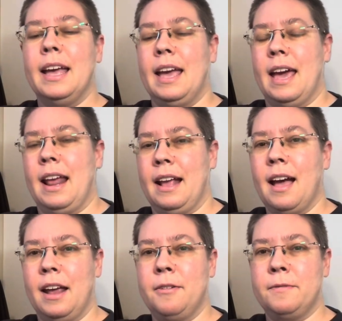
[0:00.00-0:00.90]
and I
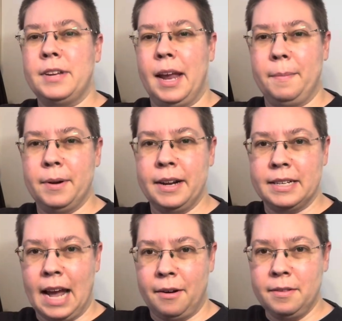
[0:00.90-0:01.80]
kind of tapered it
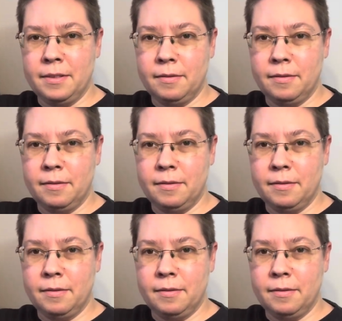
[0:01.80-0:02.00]
down.